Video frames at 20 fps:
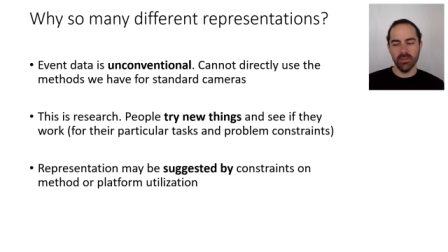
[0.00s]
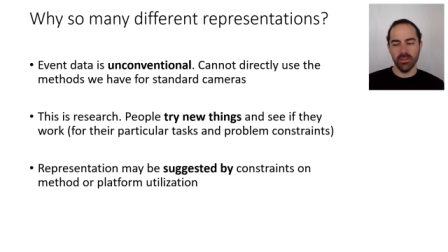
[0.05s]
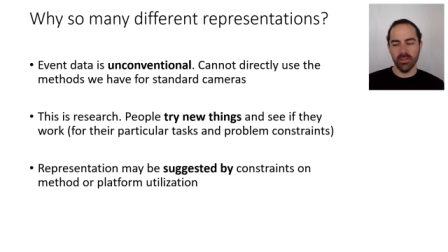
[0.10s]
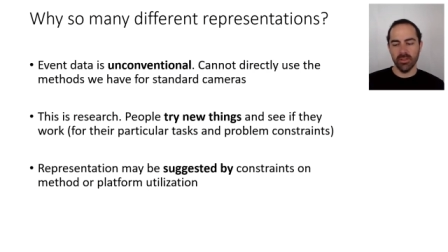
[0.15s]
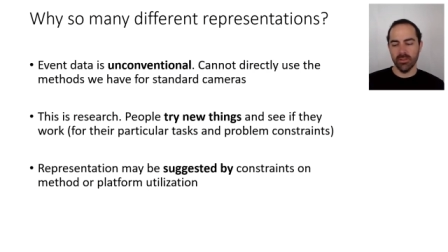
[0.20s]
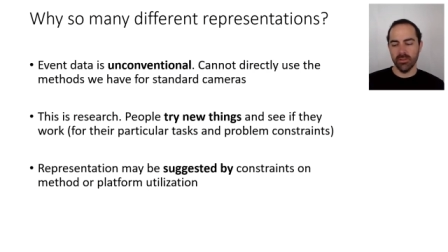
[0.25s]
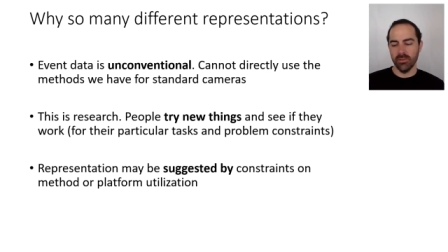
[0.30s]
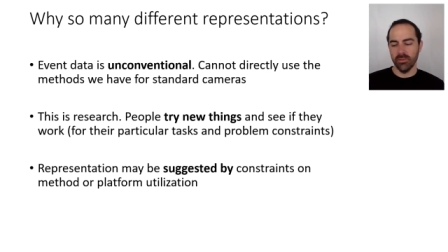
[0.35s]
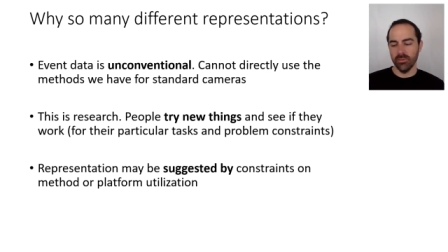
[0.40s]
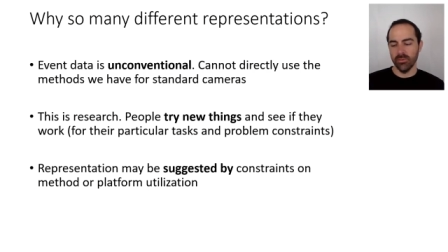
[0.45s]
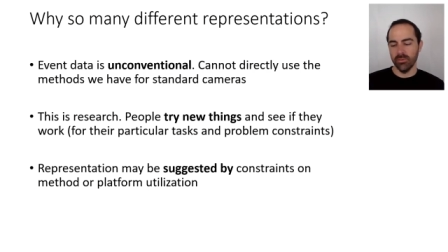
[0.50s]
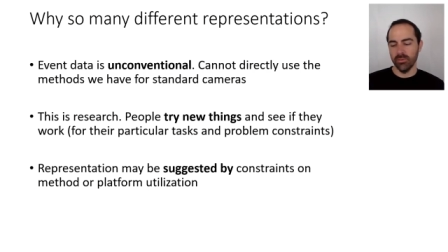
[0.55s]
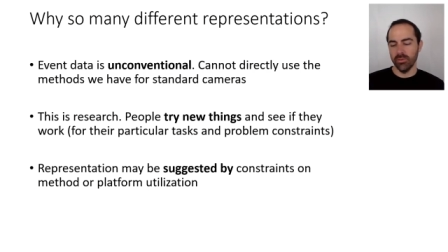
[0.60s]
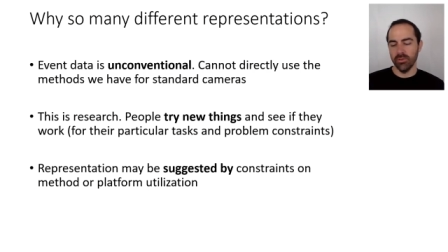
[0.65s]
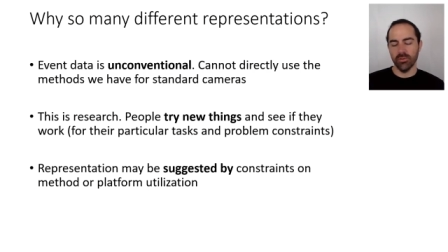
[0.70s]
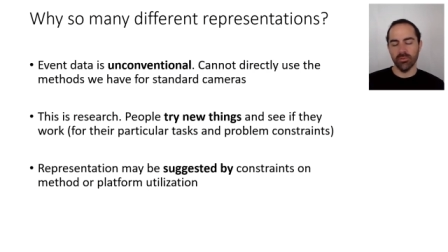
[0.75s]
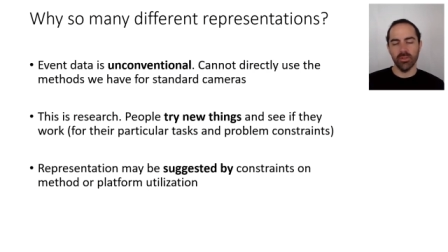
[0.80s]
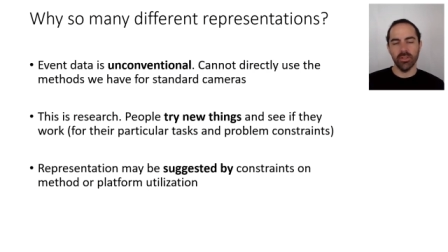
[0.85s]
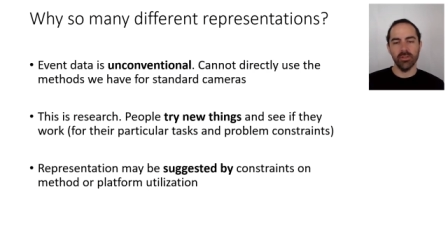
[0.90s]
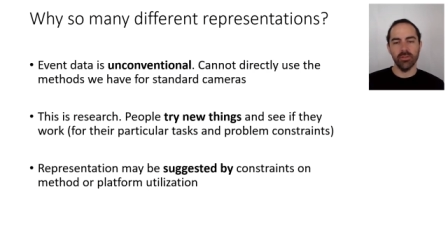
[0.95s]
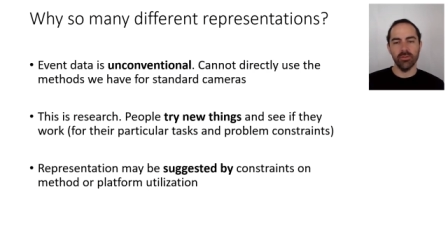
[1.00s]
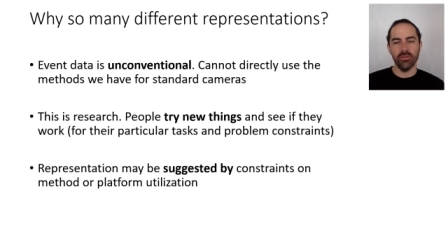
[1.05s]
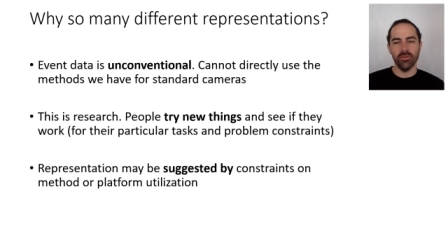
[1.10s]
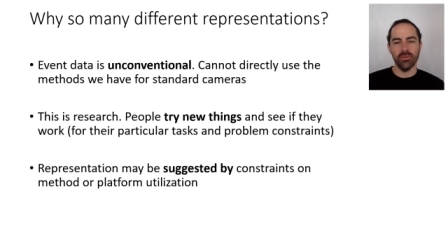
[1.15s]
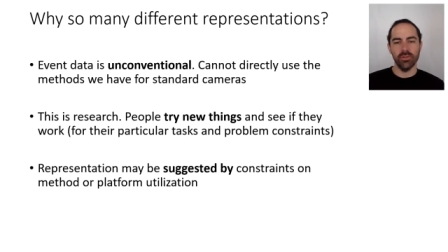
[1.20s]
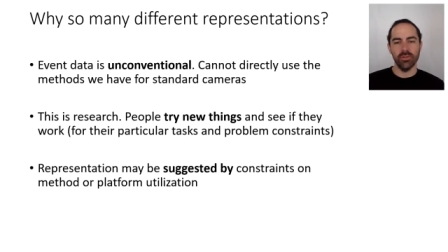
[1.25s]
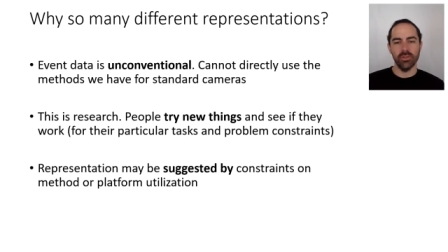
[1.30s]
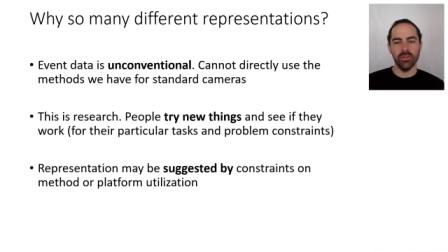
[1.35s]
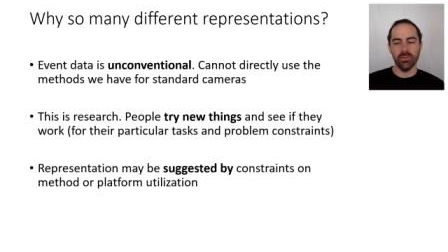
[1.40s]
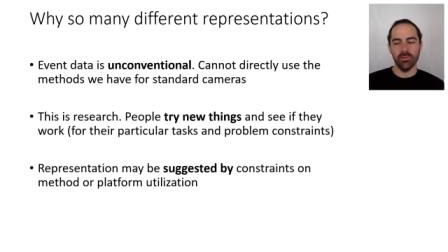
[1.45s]
then you you try to
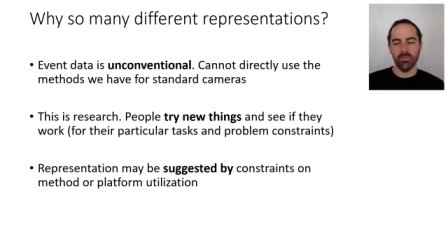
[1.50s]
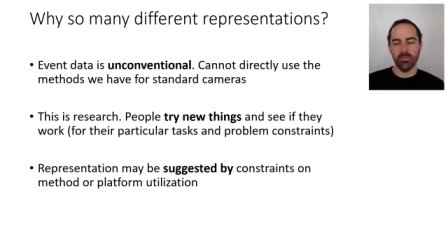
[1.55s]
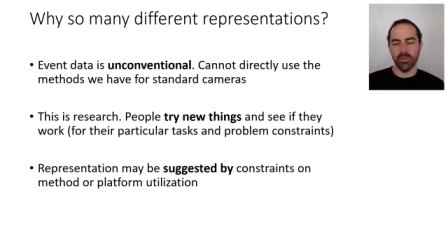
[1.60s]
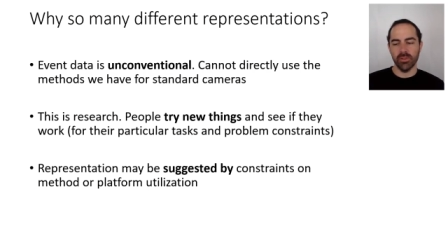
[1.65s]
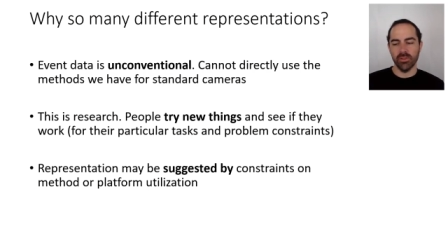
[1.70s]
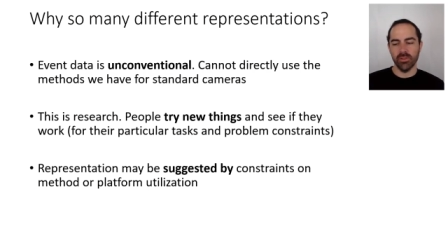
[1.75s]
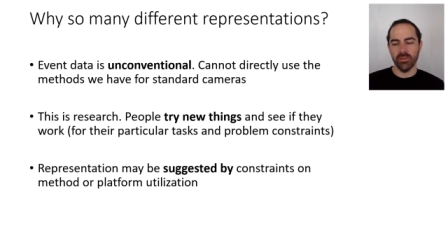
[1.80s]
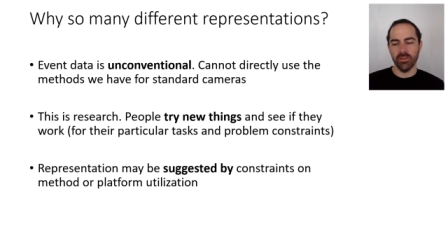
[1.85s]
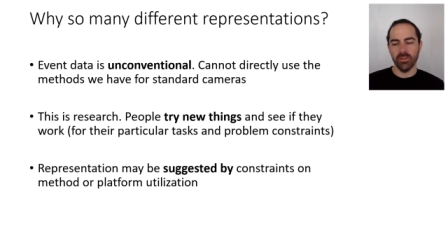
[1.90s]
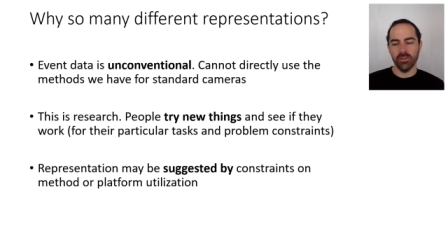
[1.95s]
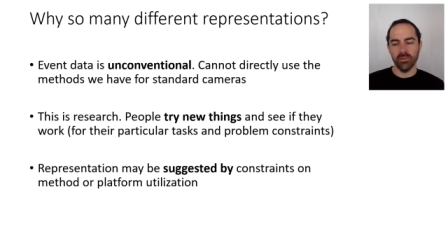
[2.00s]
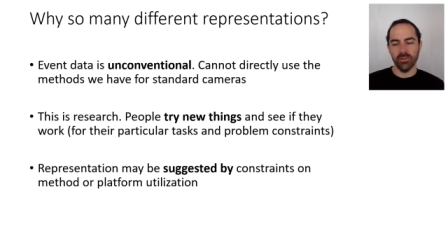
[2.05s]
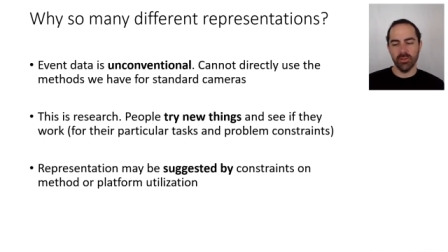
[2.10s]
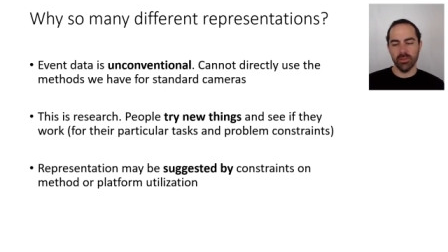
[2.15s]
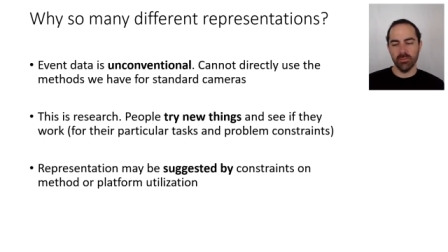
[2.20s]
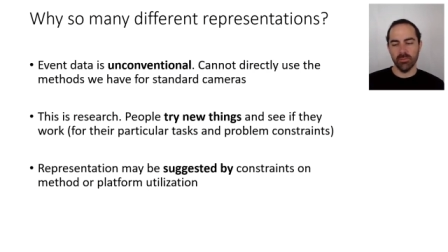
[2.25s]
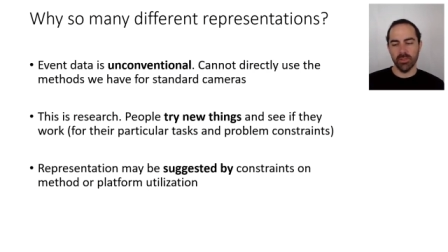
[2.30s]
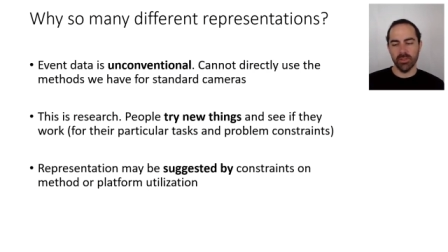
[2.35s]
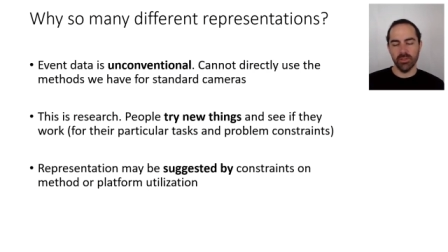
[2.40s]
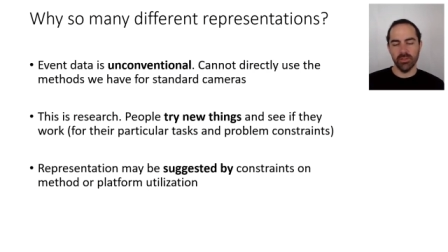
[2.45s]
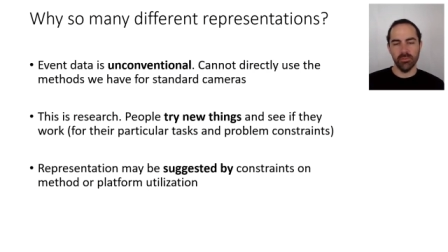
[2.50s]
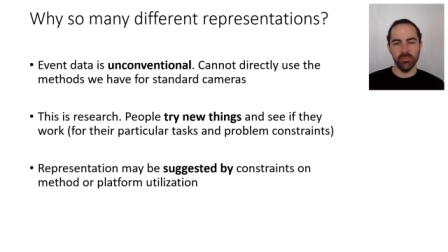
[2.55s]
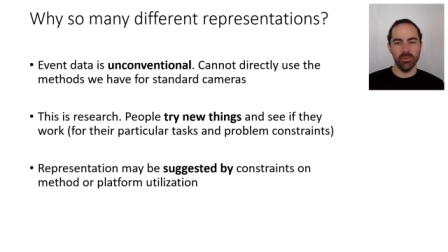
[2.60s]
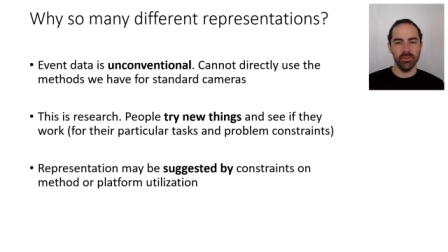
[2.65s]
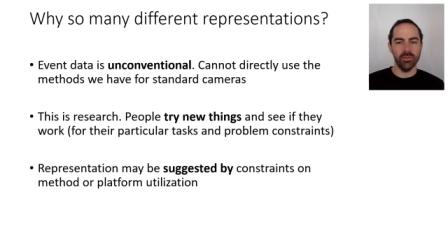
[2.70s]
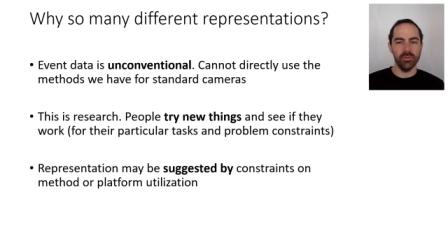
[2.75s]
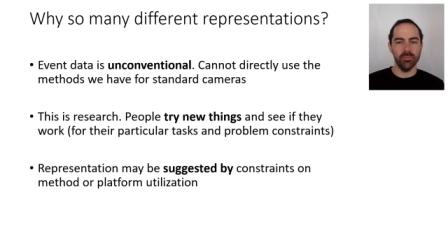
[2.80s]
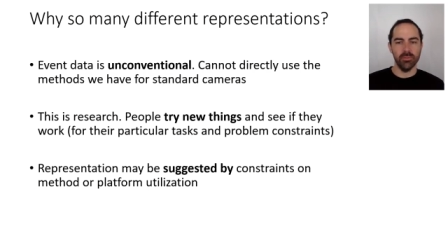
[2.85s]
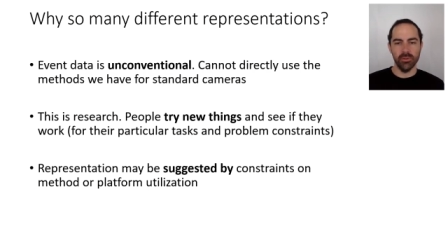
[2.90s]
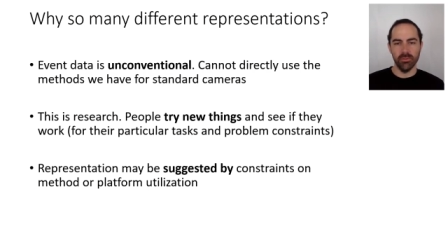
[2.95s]
use this representation as much as
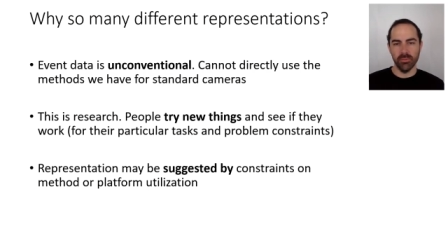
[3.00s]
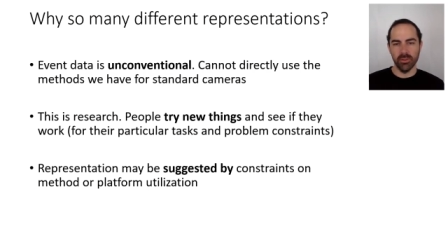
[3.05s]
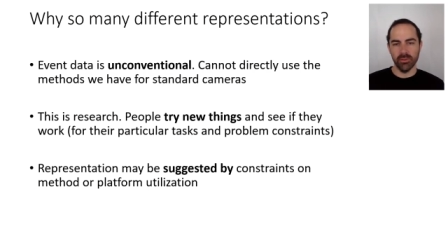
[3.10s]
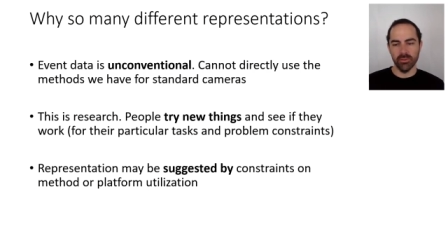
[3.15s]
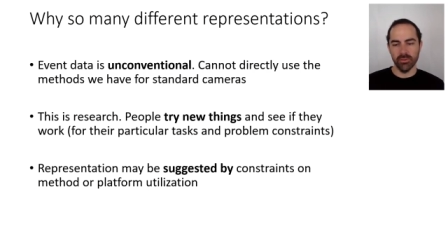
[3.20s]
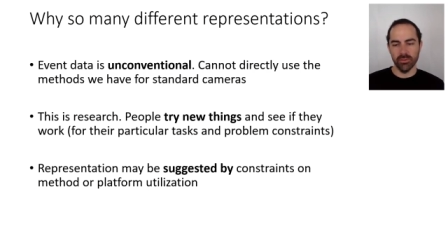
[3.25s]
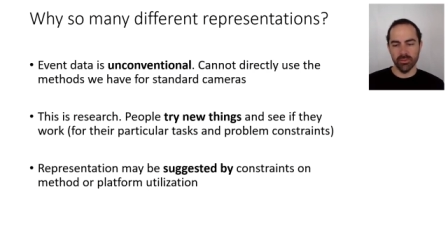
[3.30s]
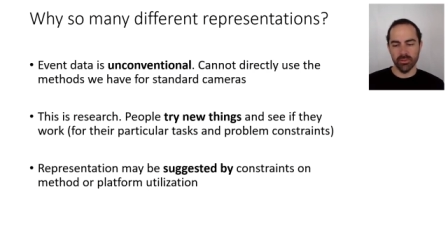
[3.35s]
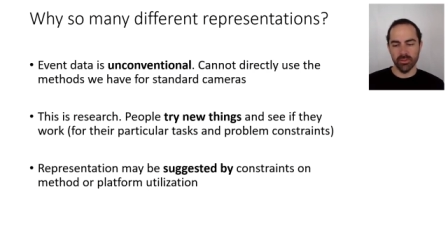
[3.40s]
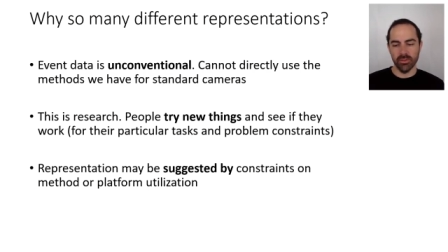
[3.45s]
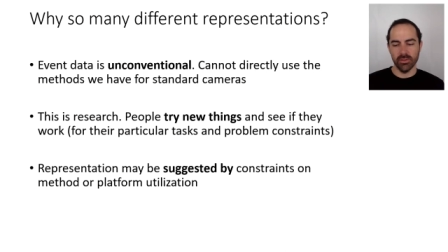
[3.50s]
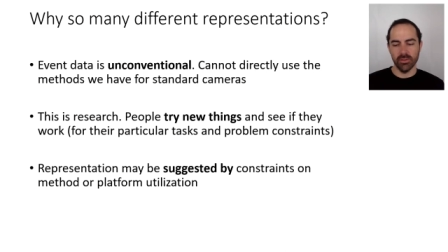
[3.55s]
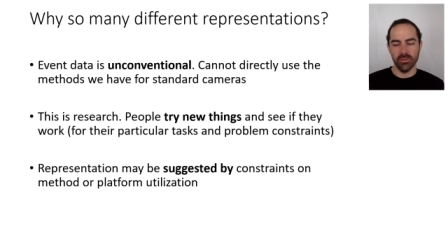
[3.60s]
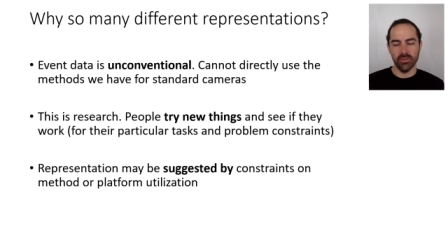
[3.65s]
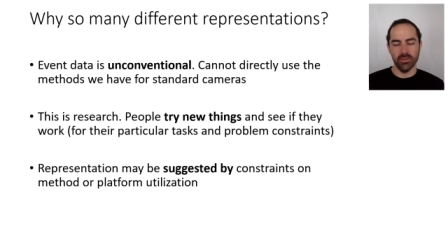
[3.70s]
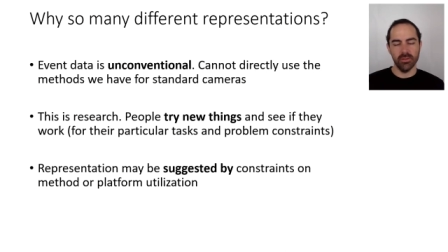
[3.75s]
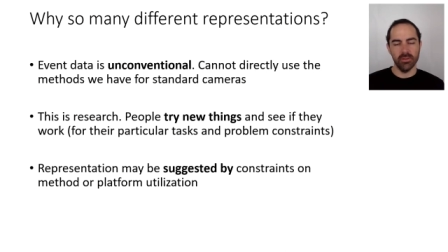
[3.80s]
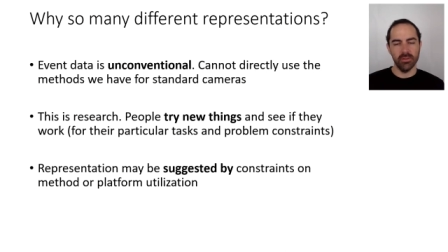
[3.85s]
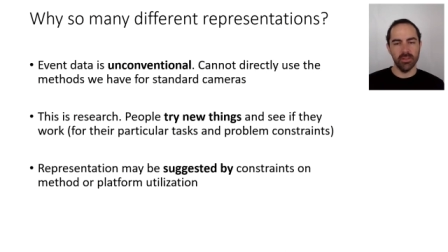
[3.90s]
possible because it's